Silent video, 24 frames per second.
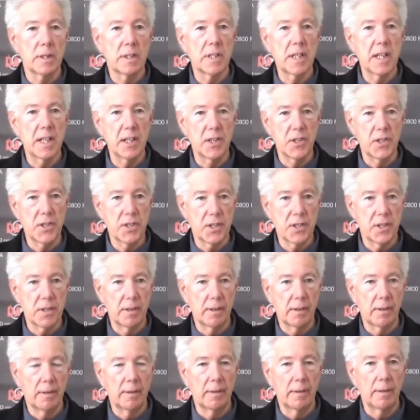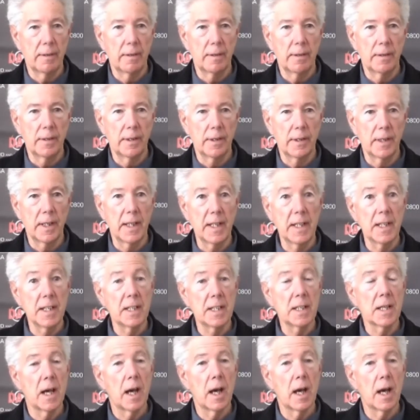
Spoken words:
tests that any